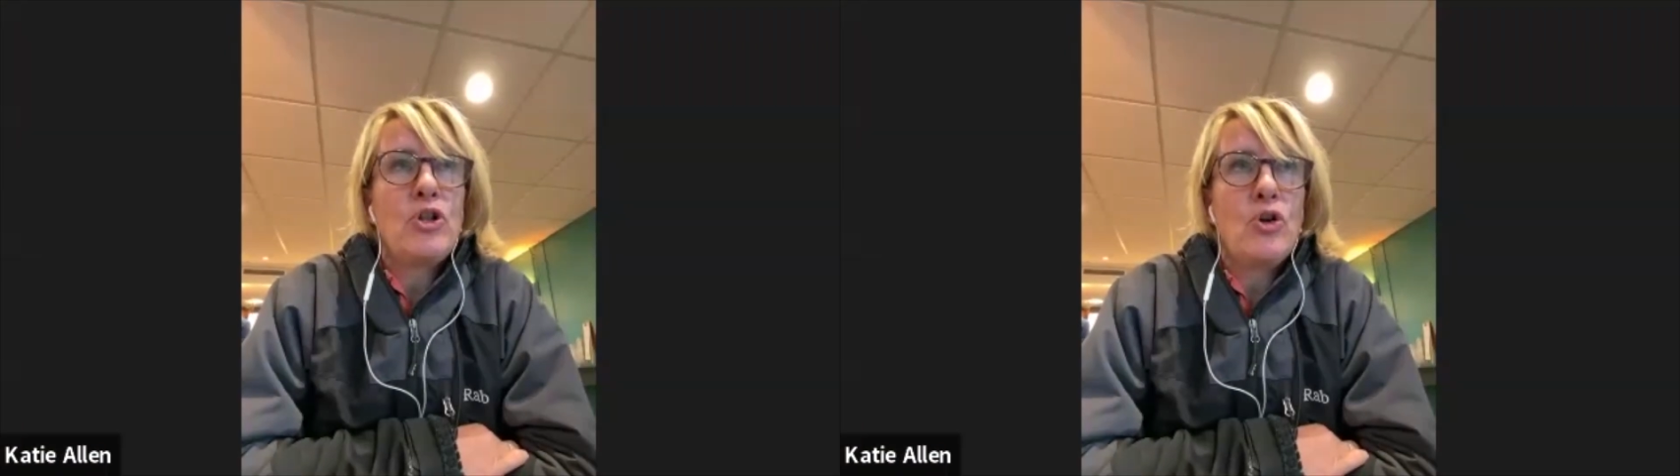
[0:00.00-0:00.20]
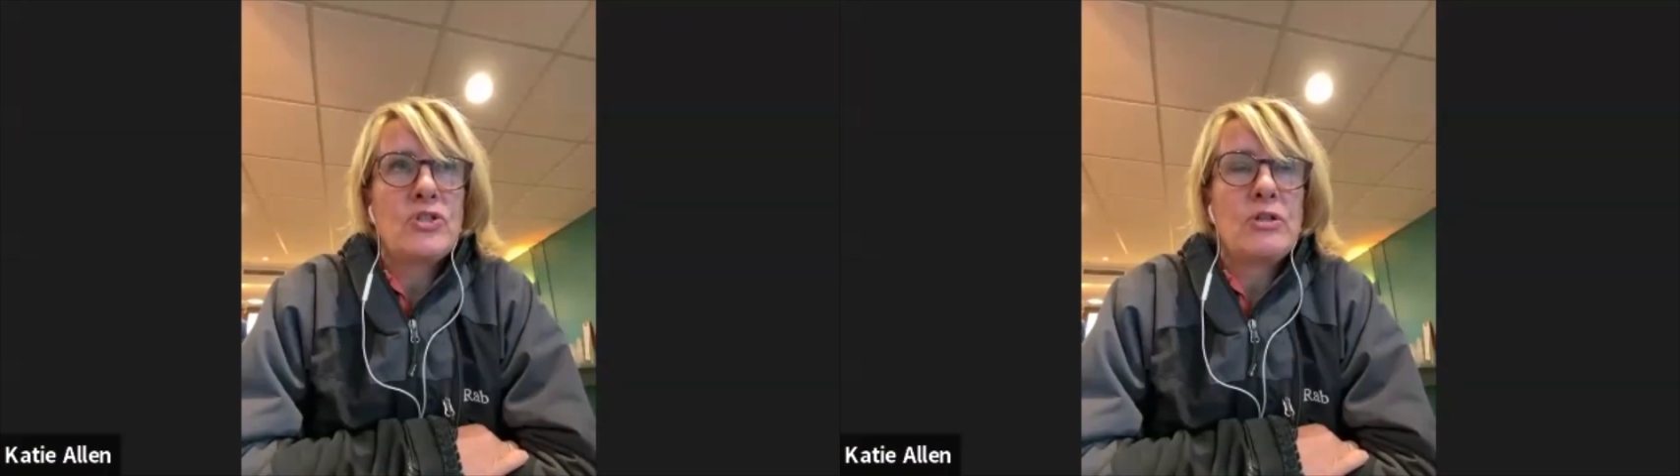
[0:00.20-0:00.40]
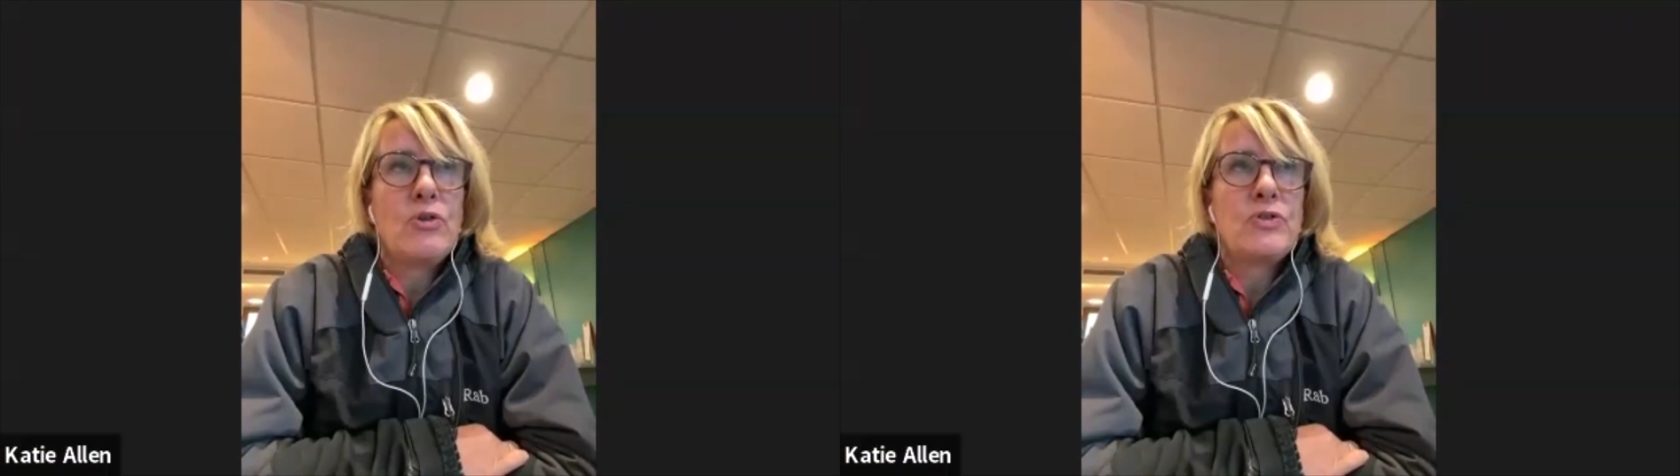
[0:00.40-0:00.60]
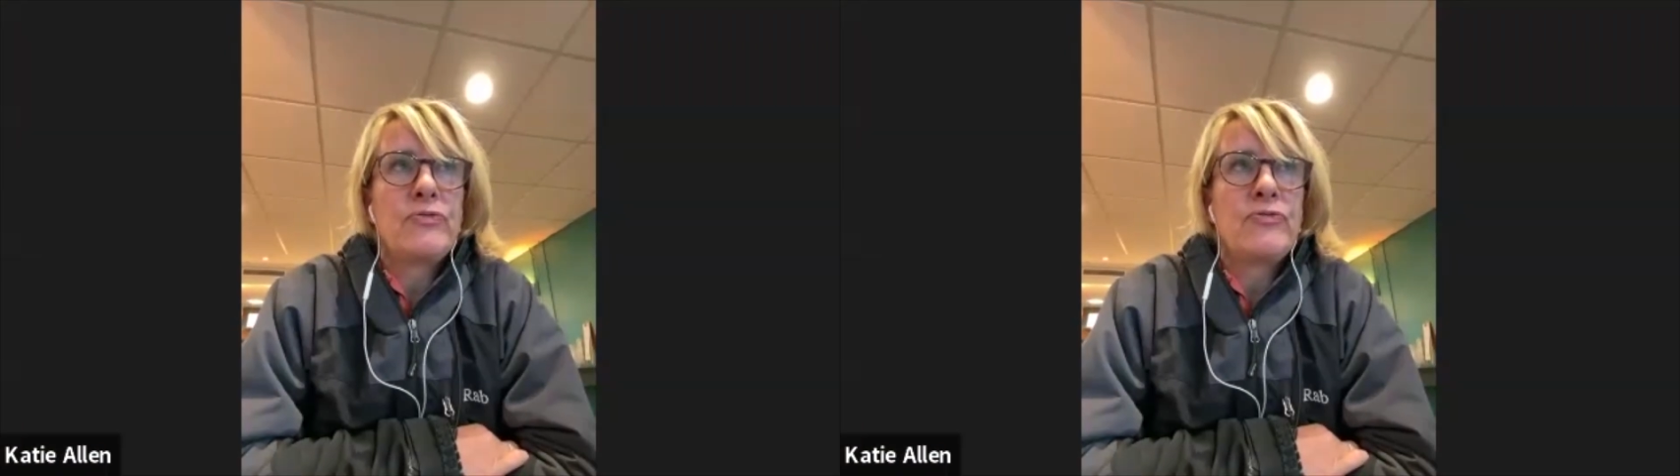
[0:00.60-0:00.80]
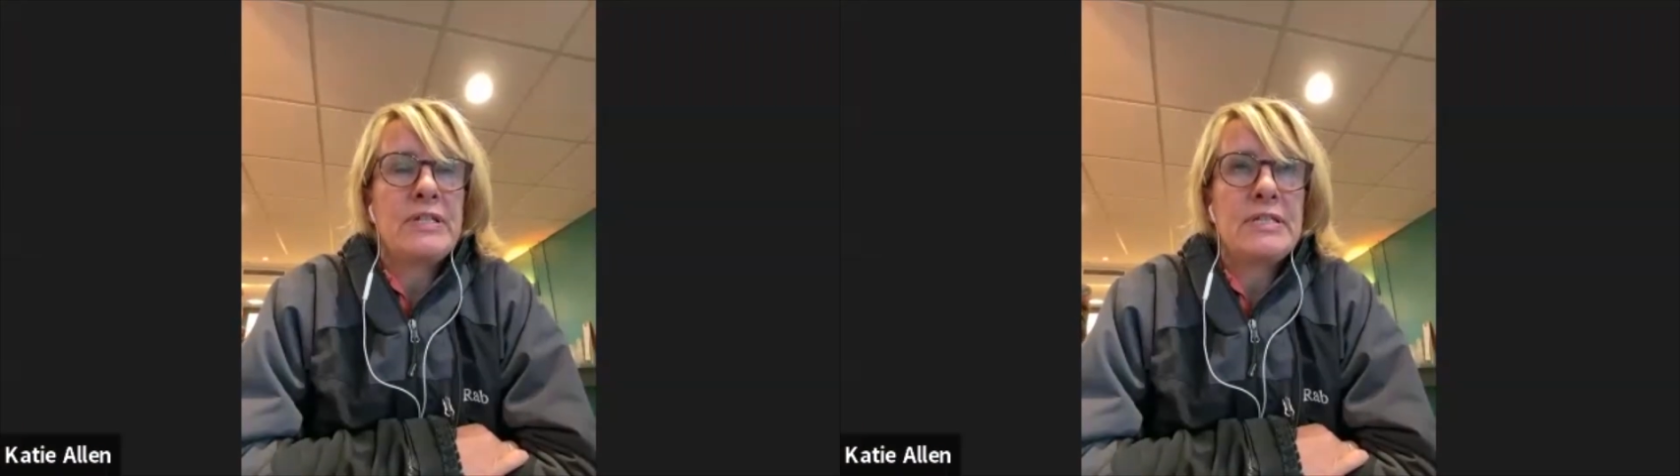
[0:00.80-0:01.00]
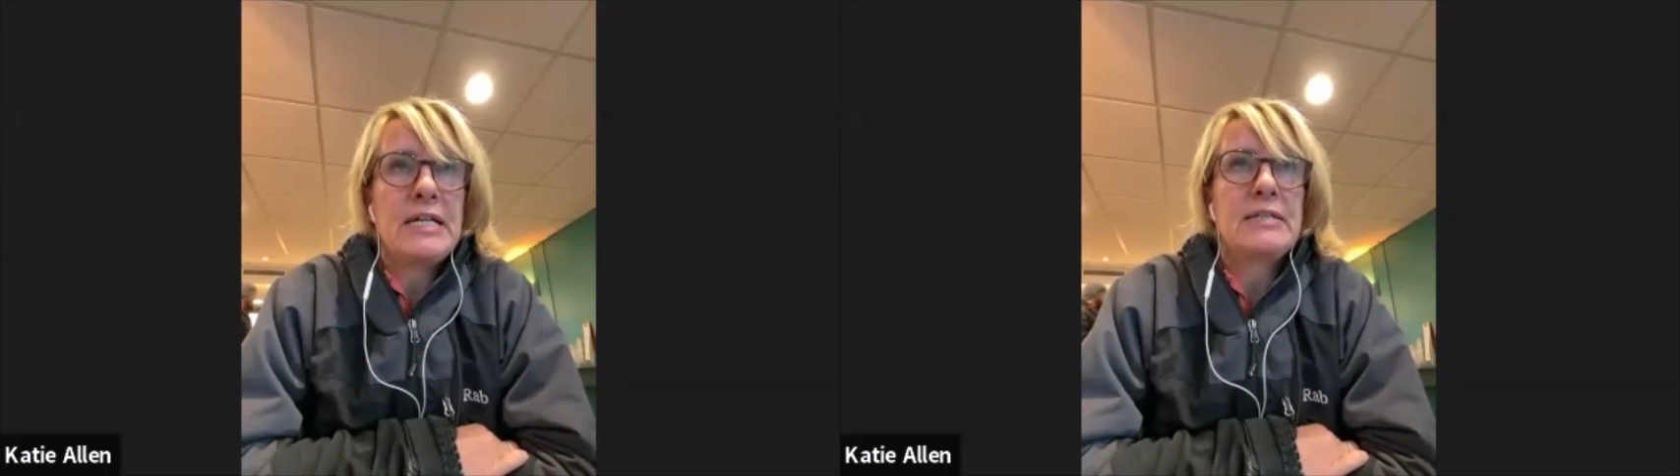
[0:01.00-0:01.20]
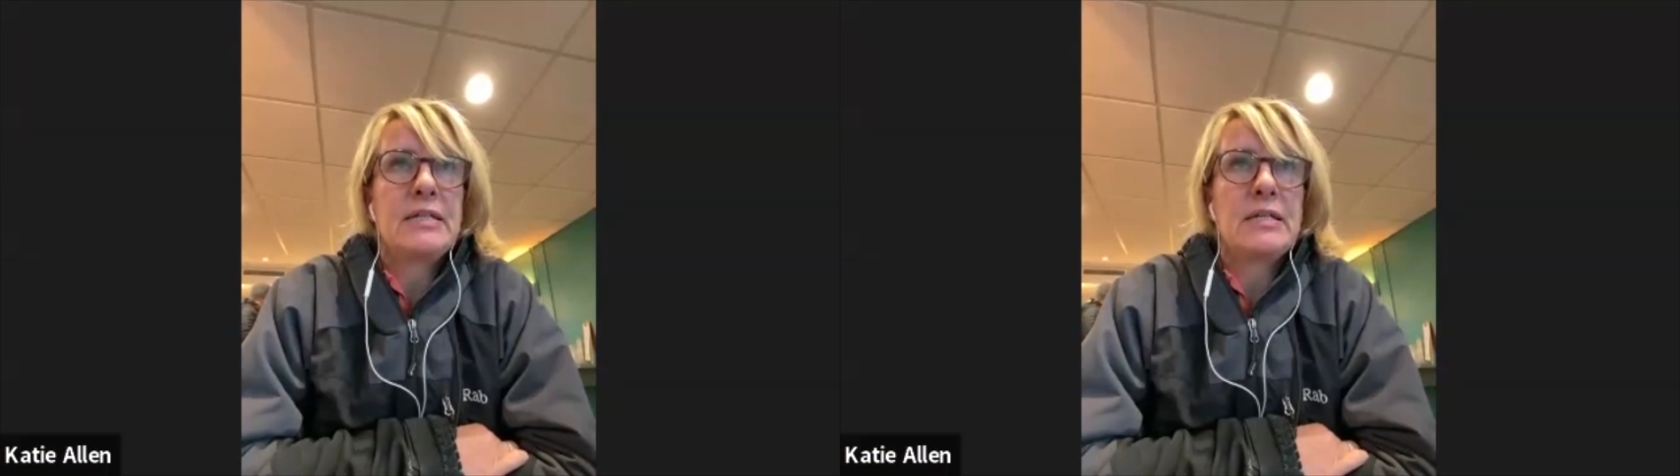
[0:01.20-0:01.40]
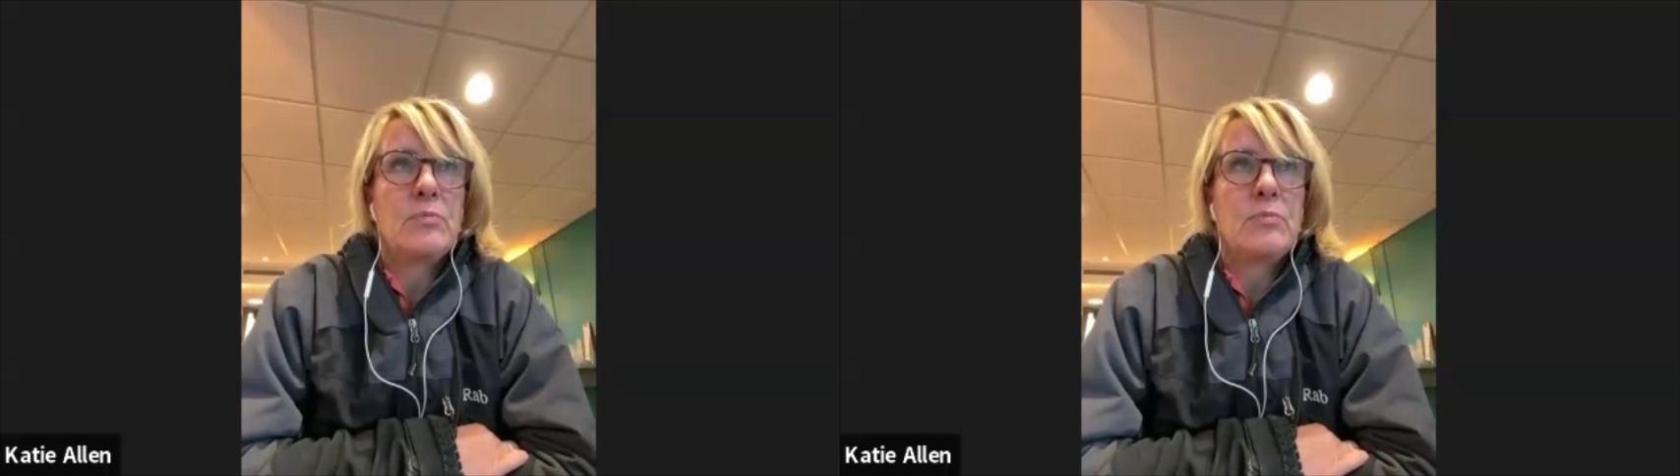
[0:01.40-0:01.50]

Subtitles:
lots and lots of fantastic